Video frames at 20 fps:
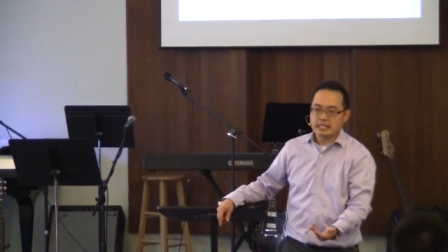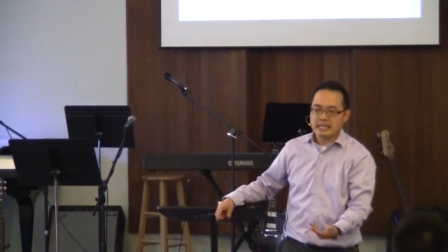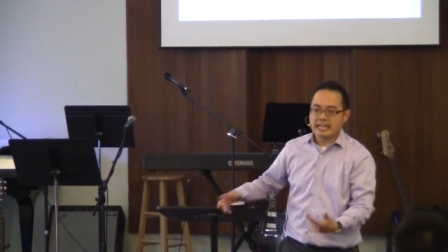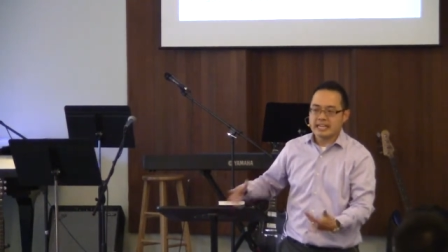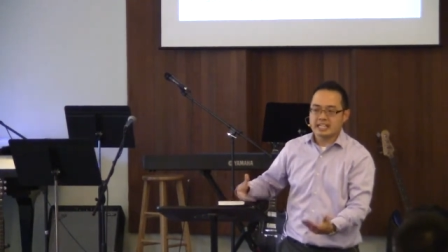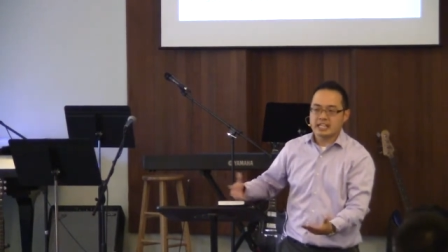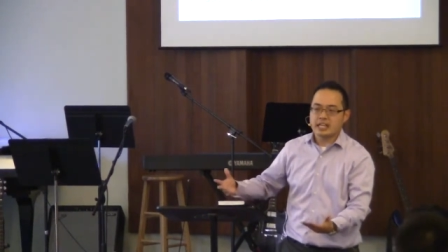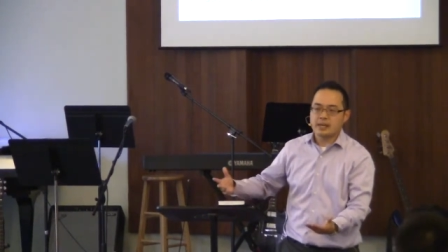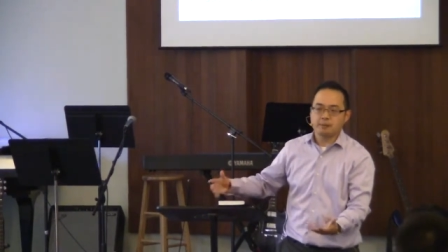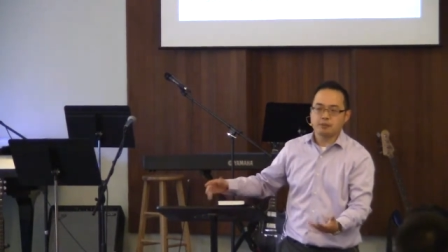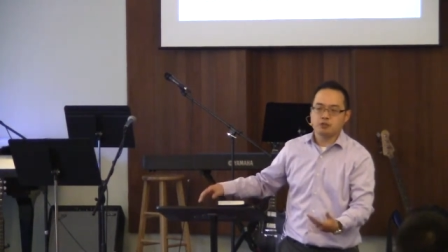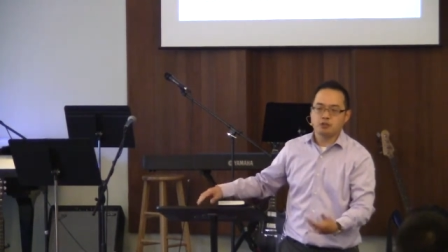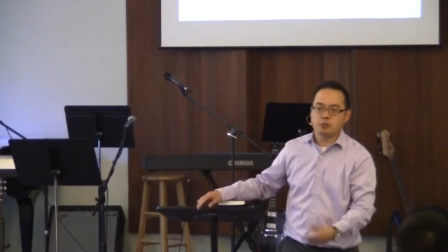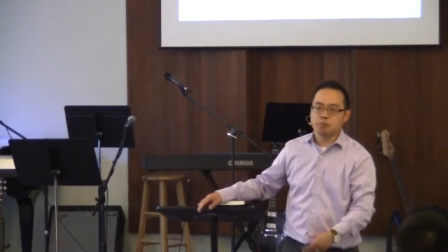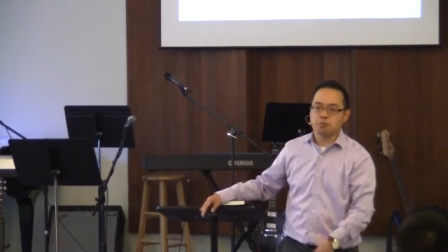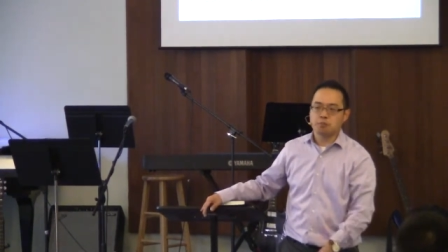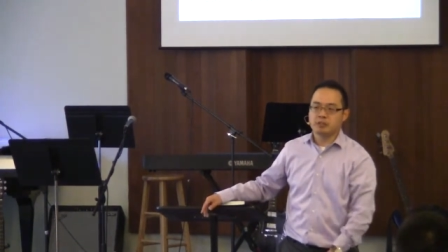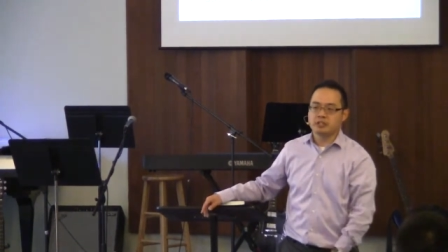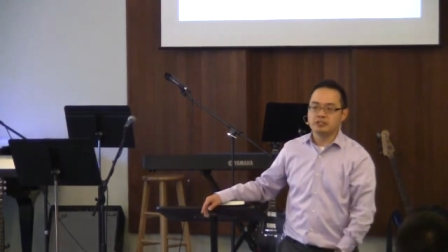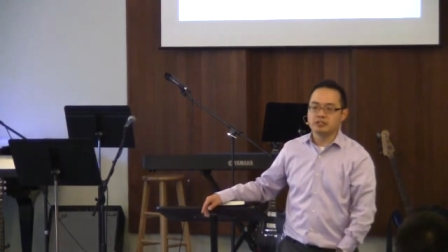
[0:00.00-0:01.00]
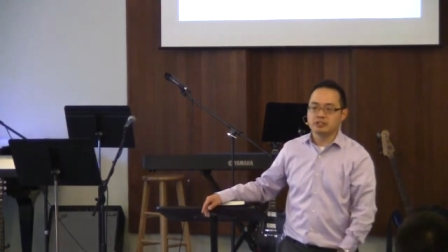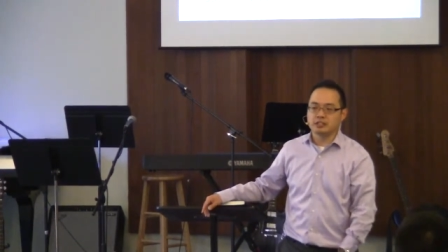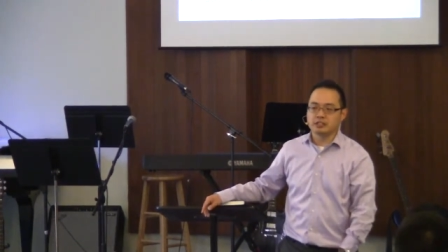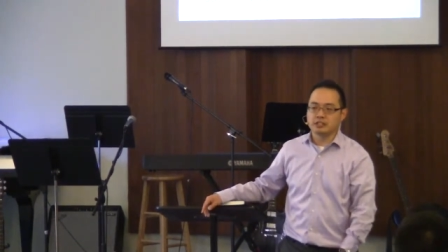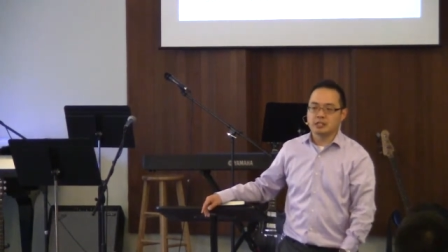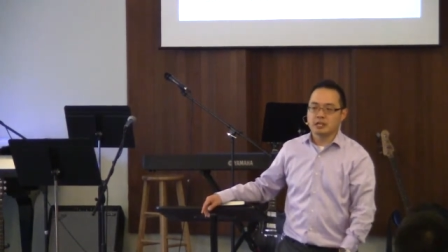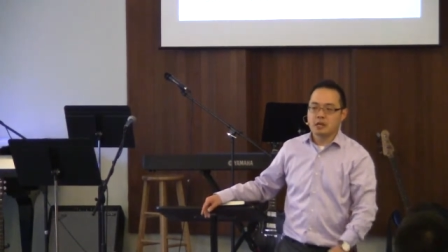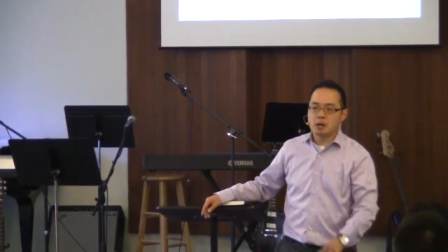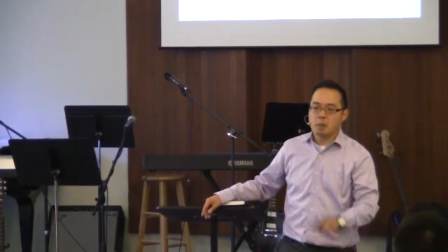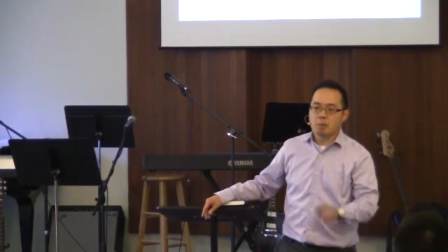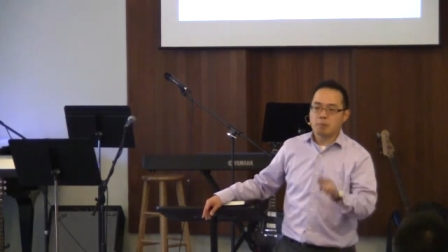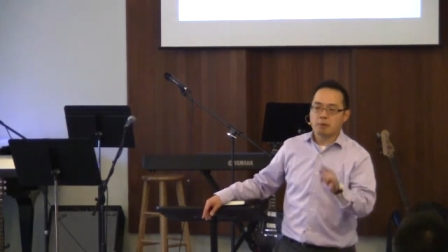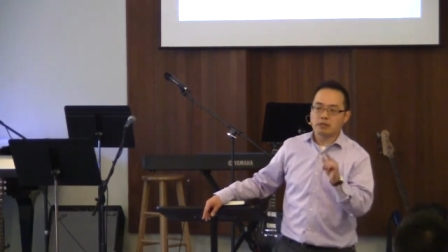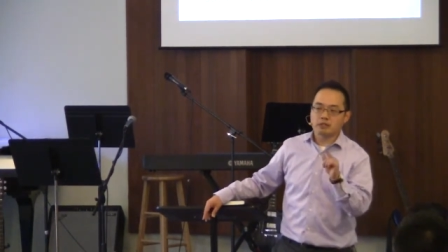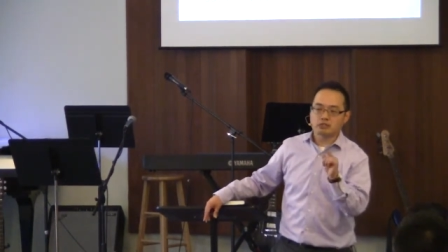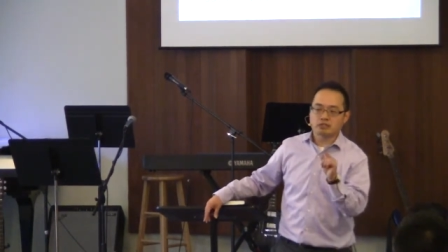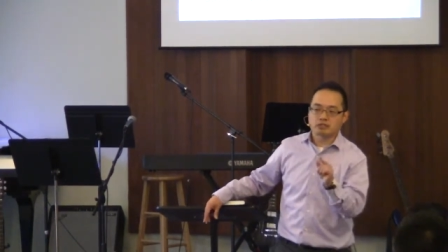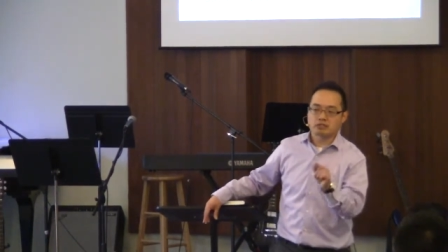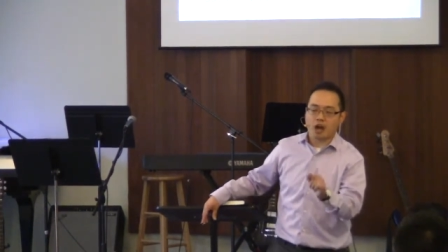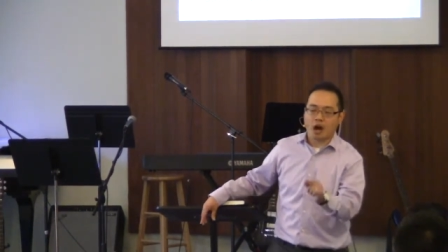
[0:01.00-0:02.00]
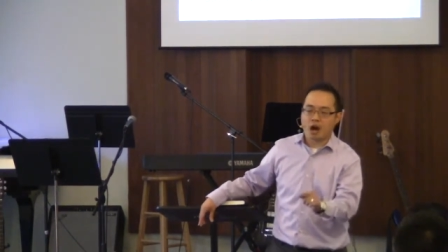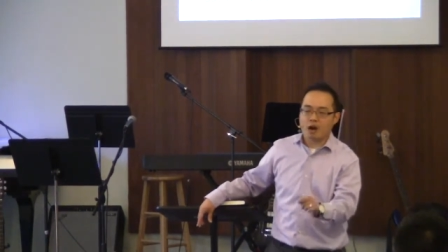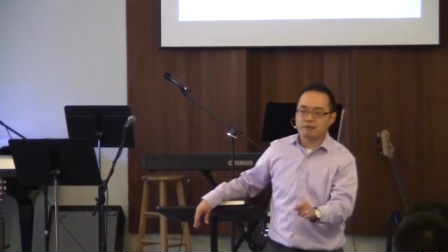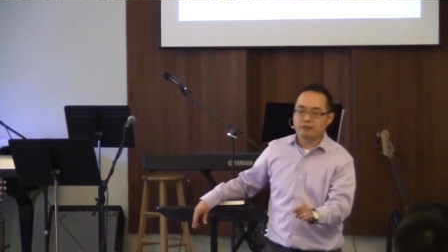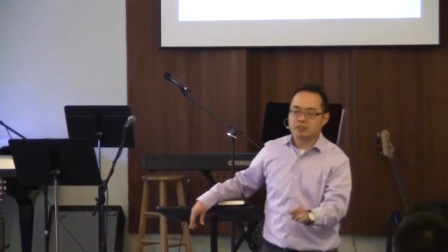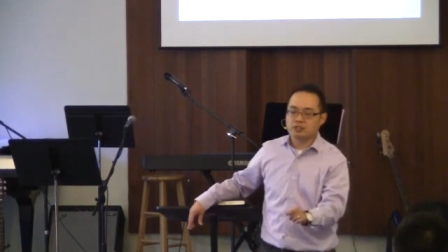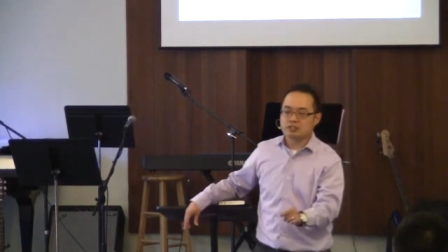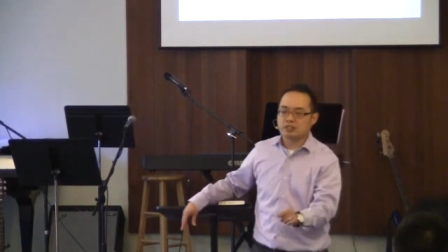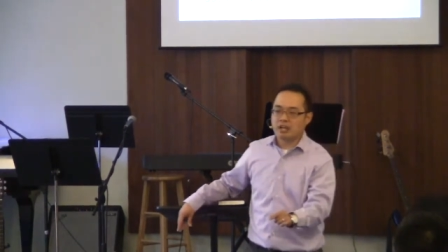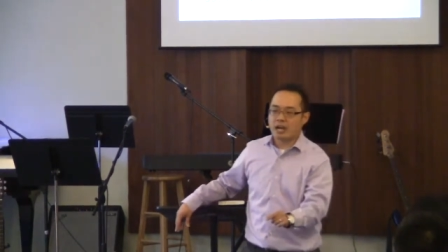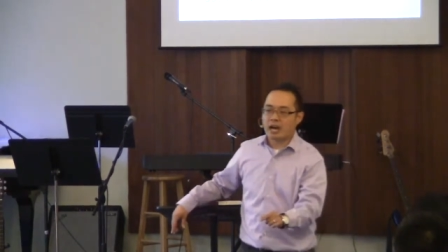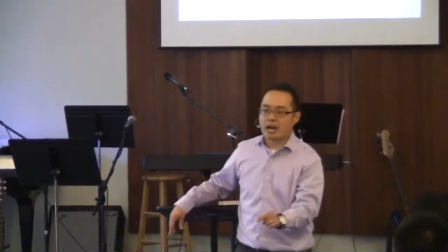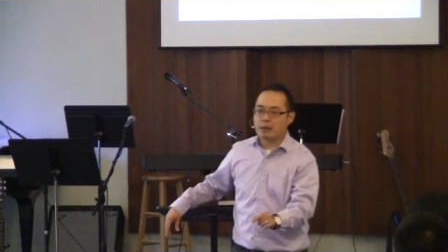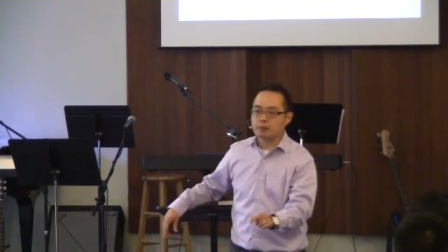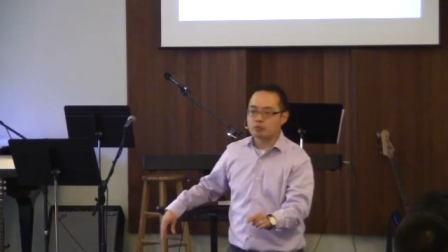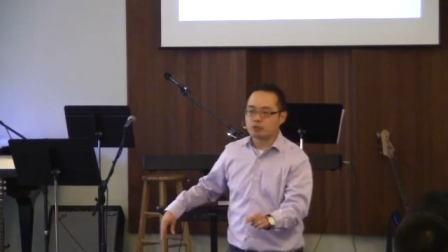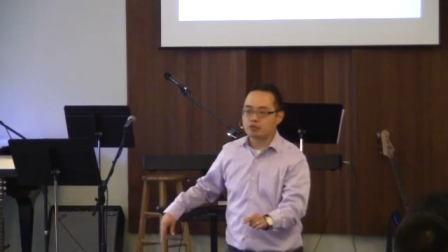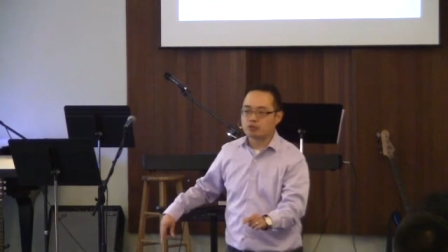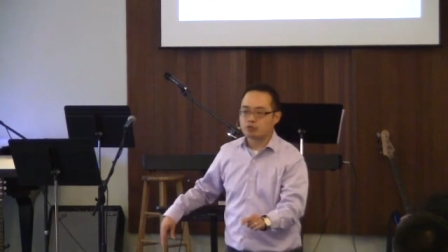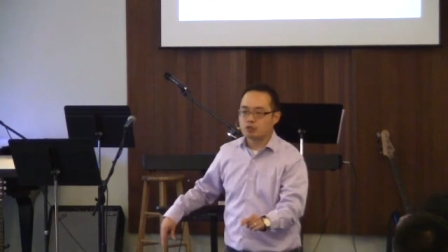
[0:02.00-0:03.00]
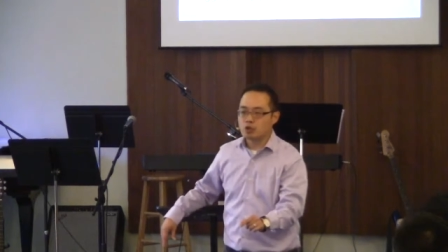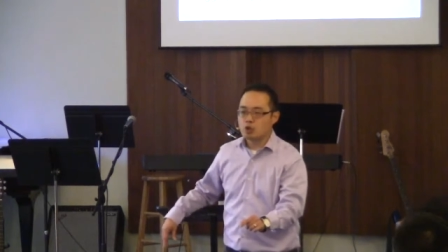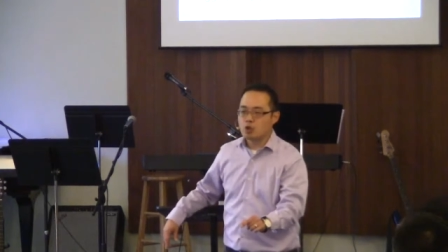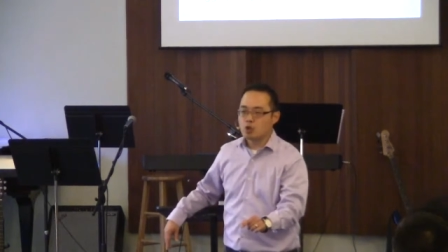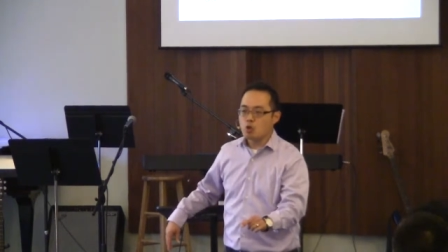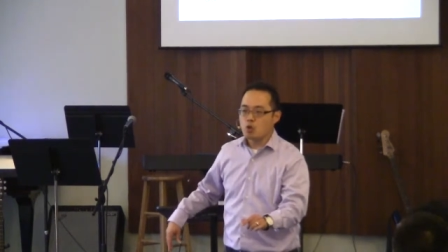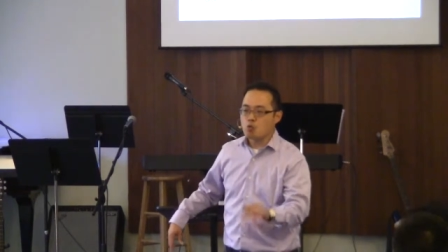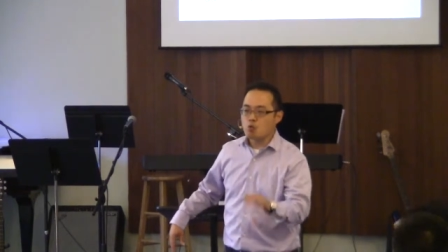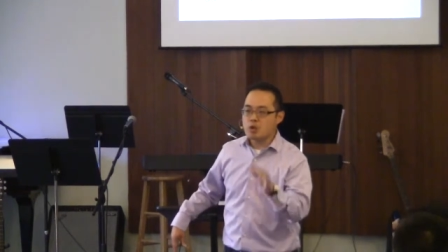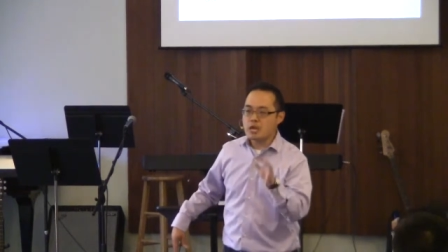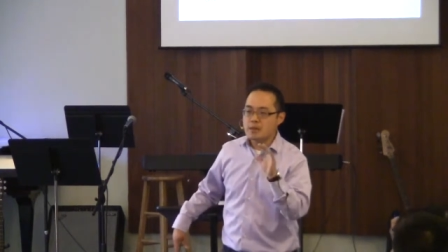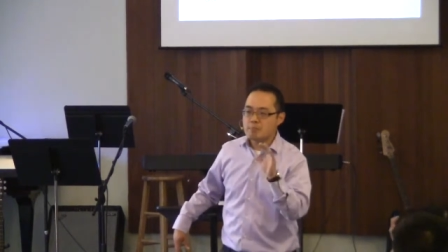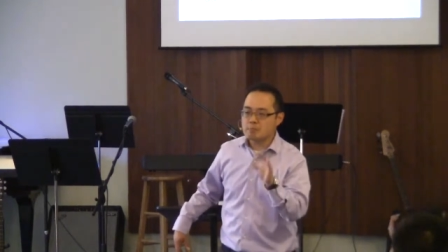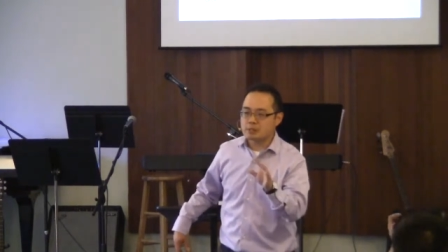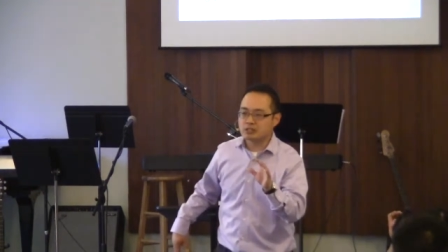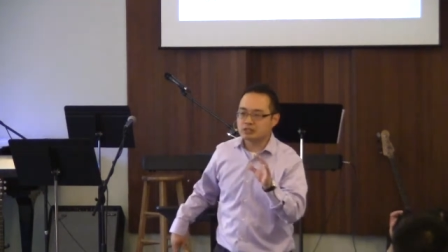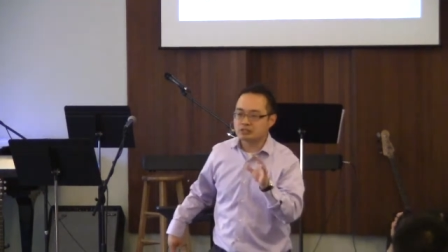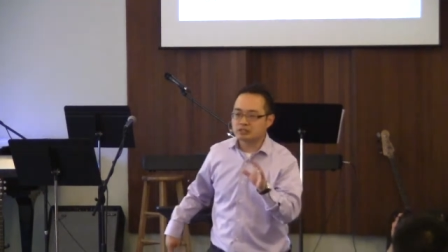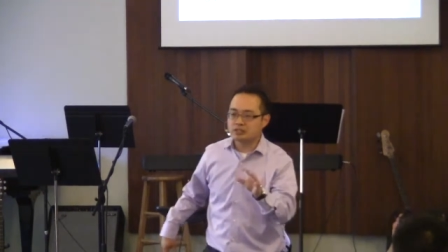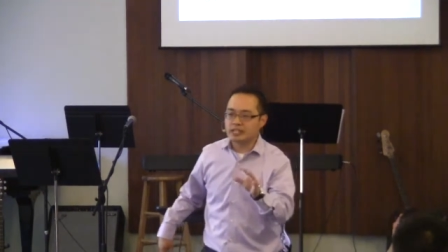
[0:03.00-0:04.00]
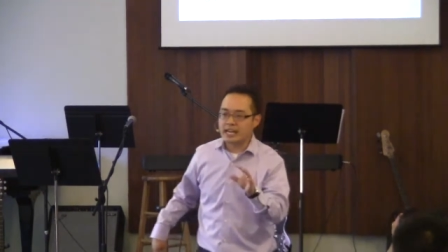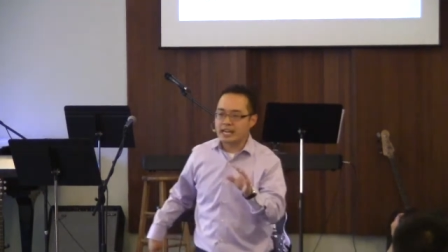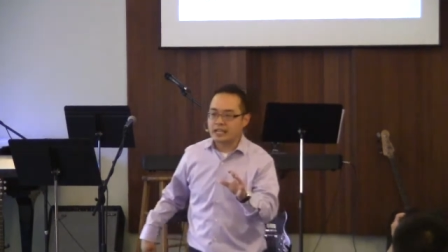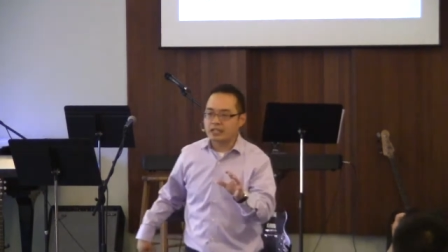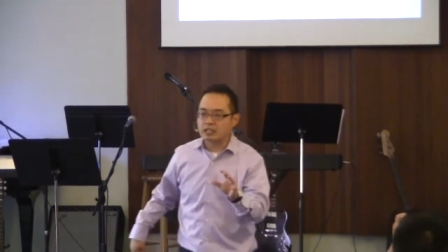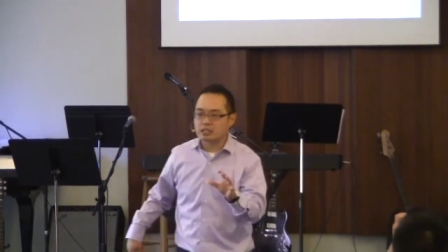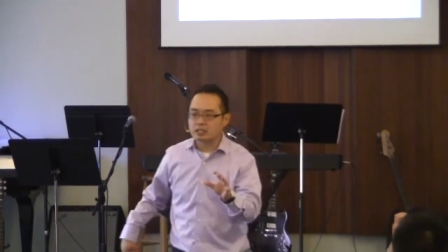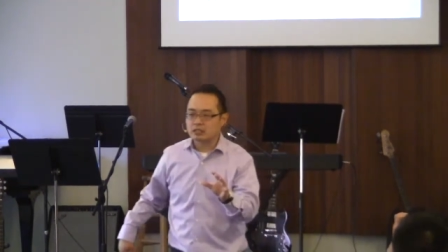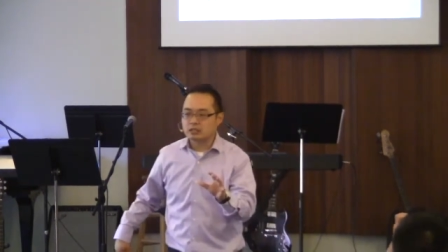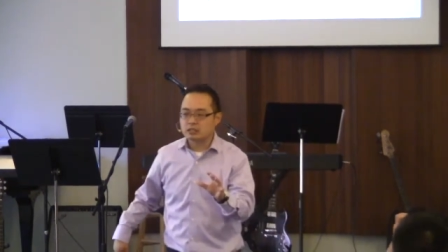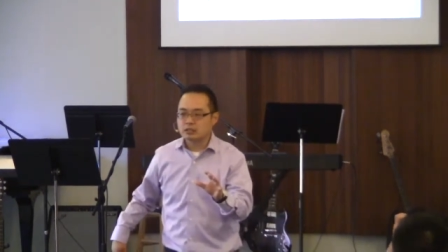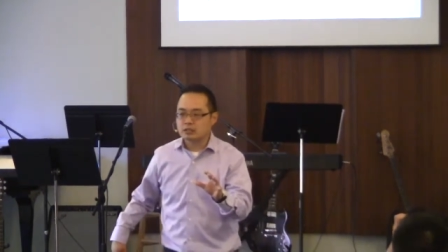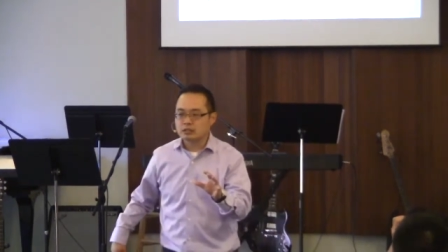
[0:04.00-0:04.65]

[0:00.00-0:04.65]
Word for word: It keeps you busy, but oftentimes we mistake